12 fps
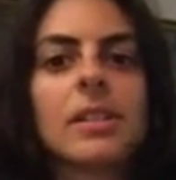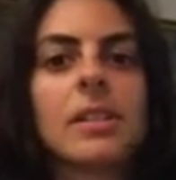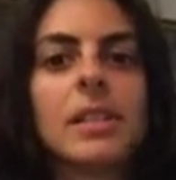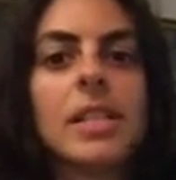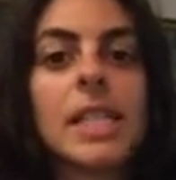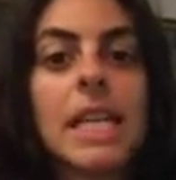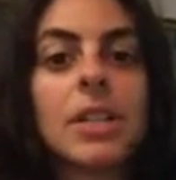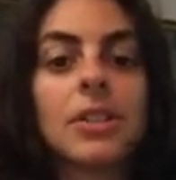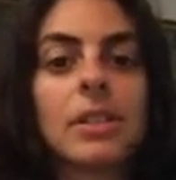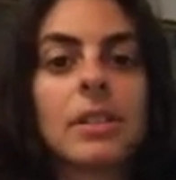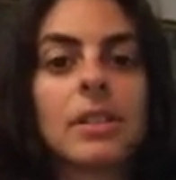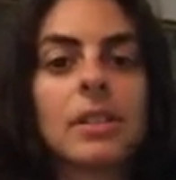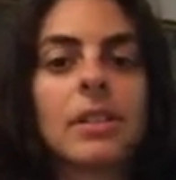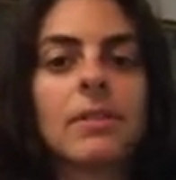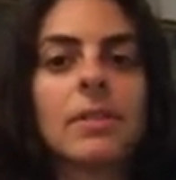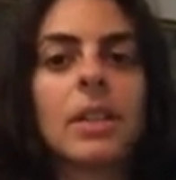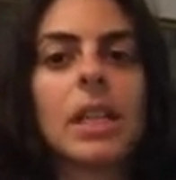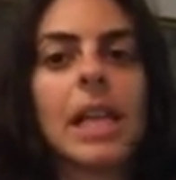sensations
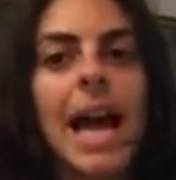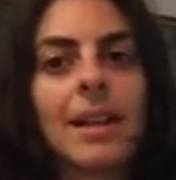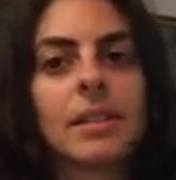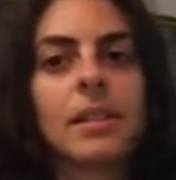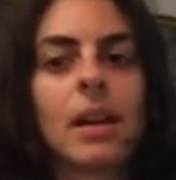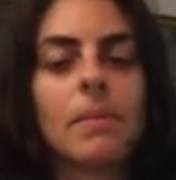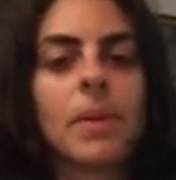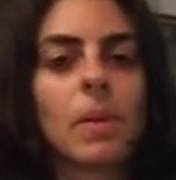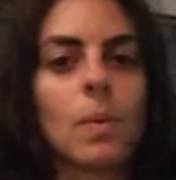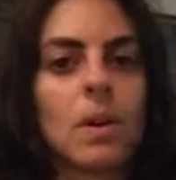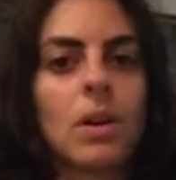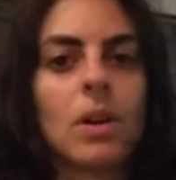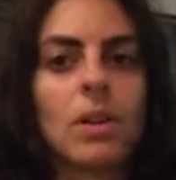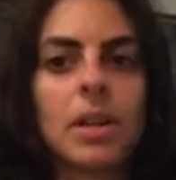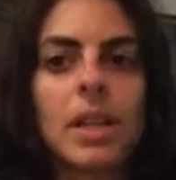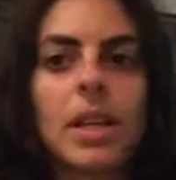of the last time they were called.